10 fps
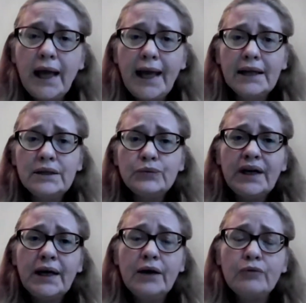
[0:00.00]
And
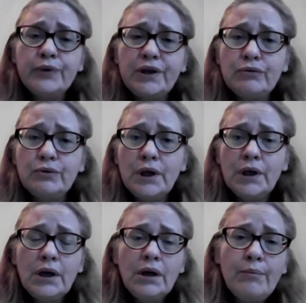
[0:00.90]
we have been
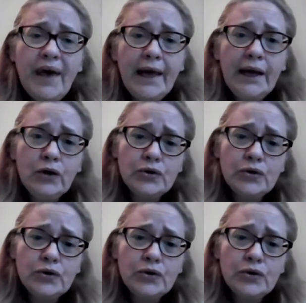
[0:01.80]
mainly